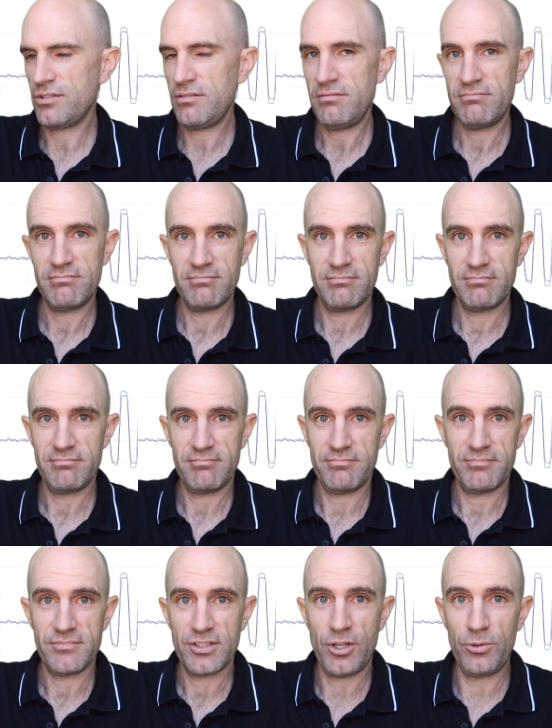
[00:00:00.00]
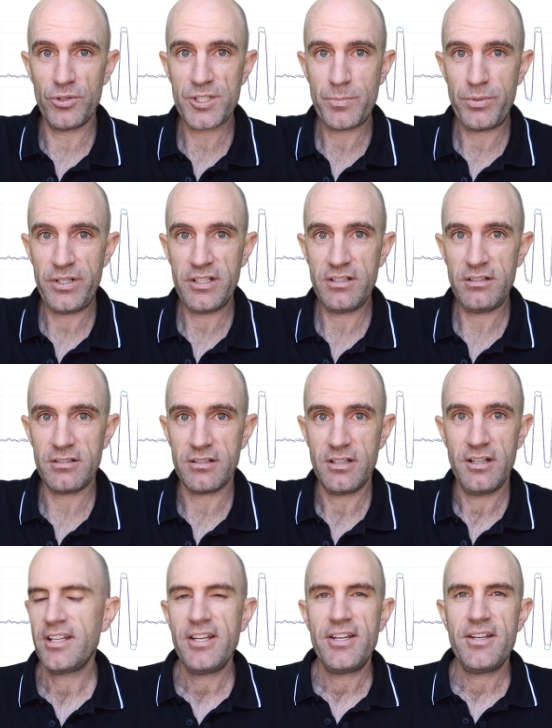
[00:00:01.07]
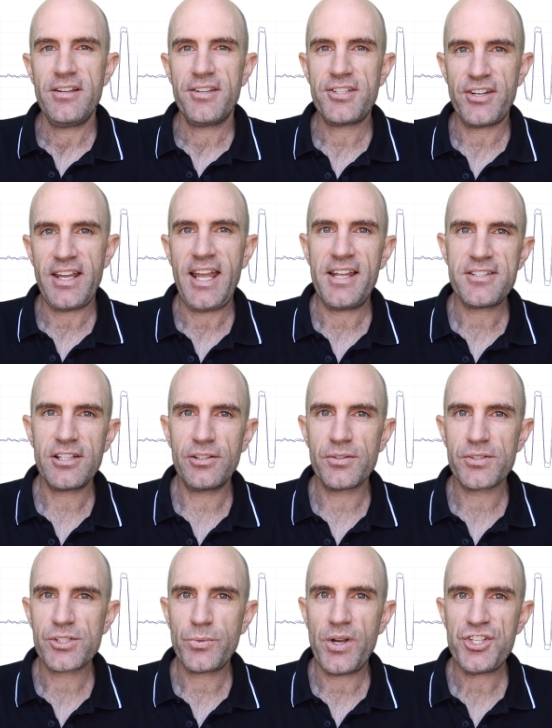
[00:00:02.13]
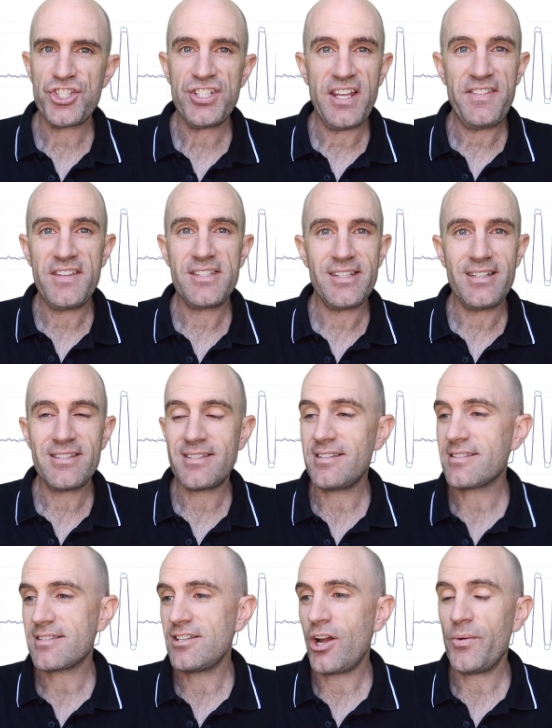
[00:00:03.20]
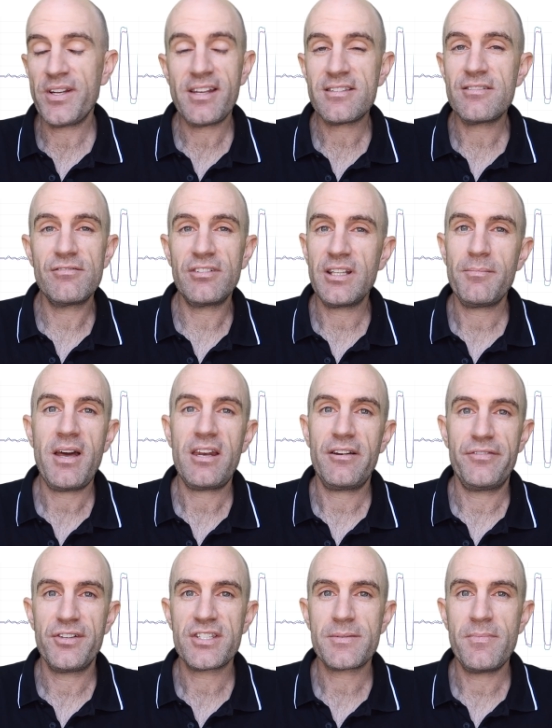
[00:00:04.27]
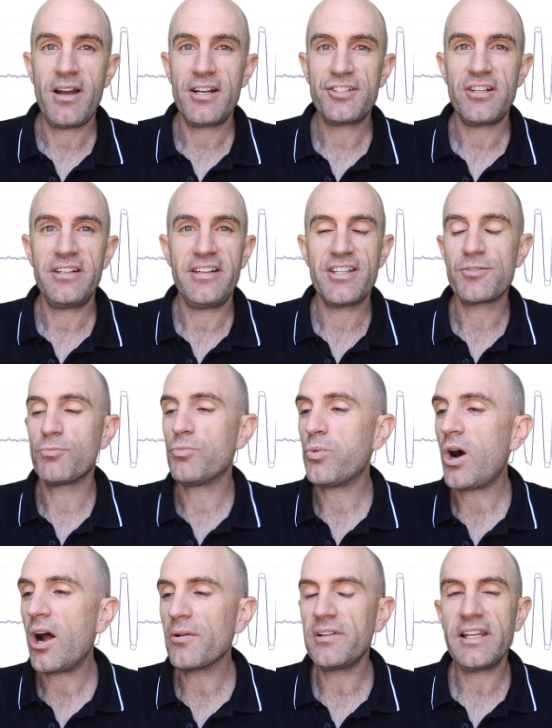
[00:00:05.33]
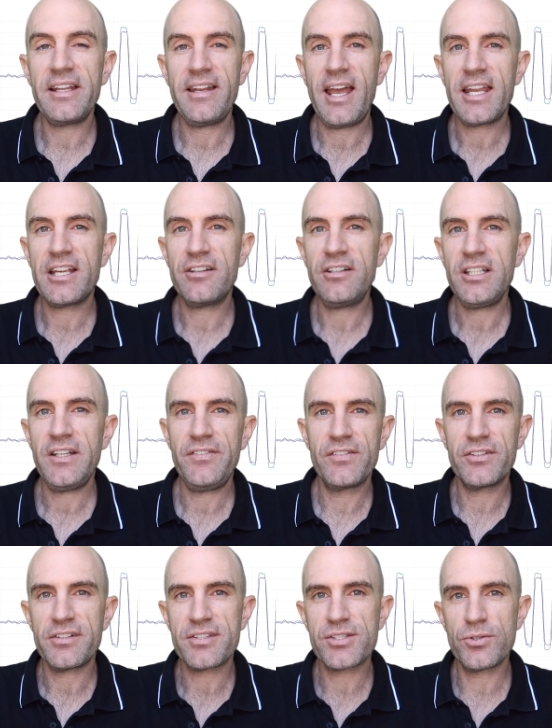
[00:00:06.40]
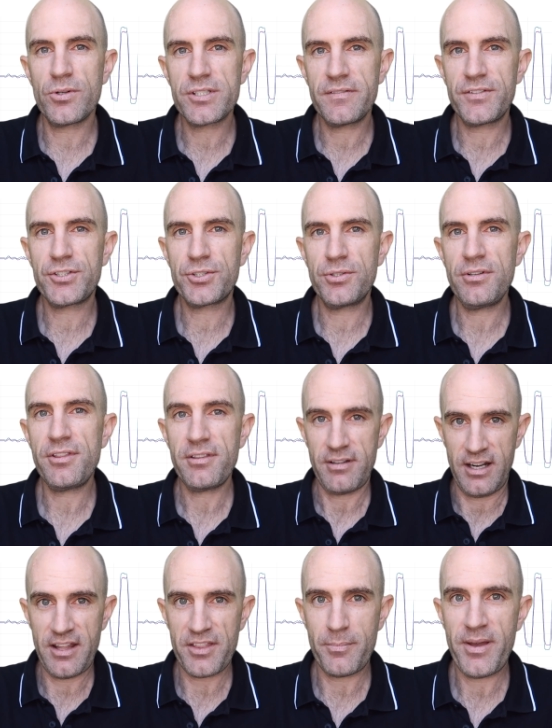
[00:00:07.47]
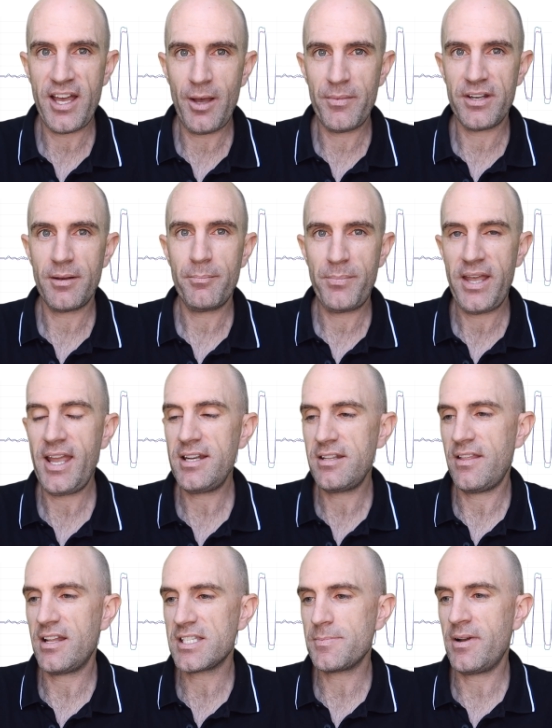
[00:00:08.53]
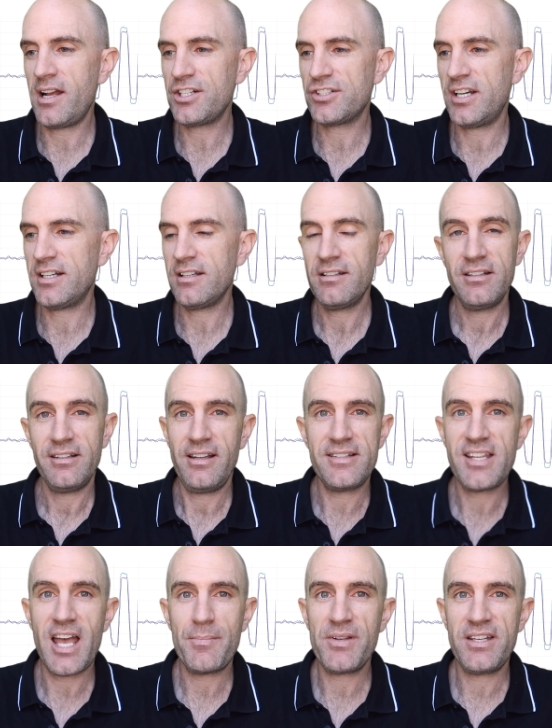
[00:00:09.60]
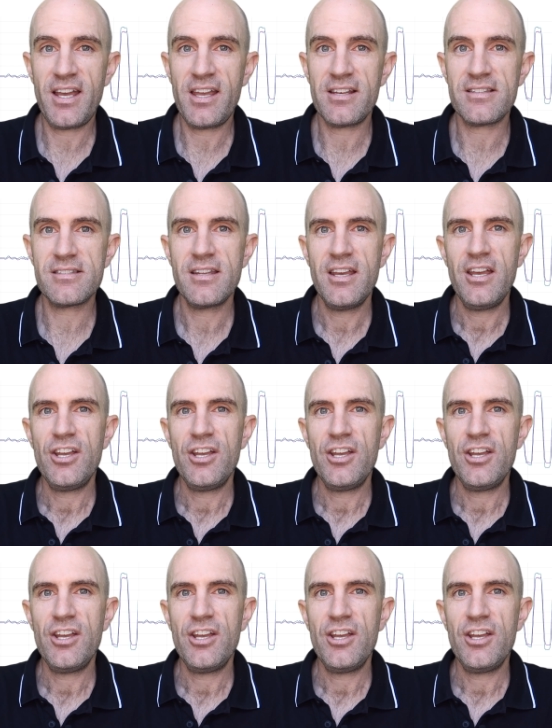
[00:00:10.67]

two, all looks pretty good. So to answer Luke's question, in this instance, no, it doesn't really matter if your smart trainer is wildly inaccurate. If you've got a source of truth, another power meter, paired to that smart trainer, it's happy days.